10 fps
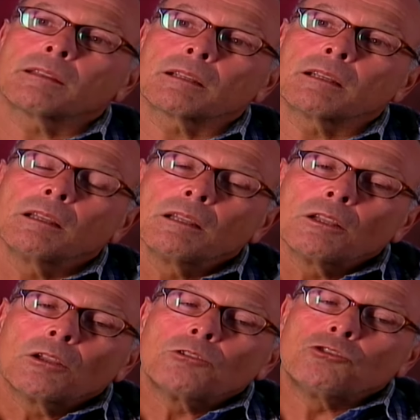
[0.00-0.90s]
think
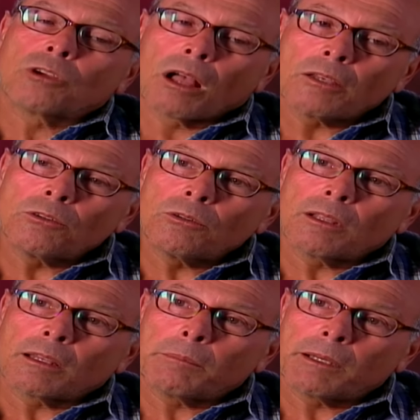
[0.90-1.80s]
John knew
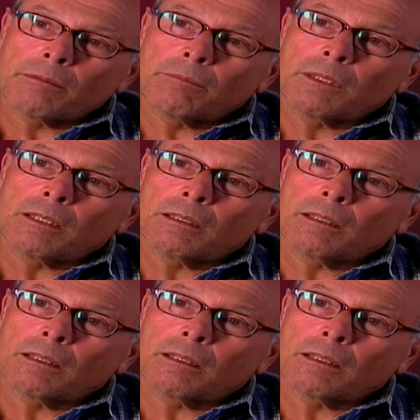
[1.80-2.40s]
that about me,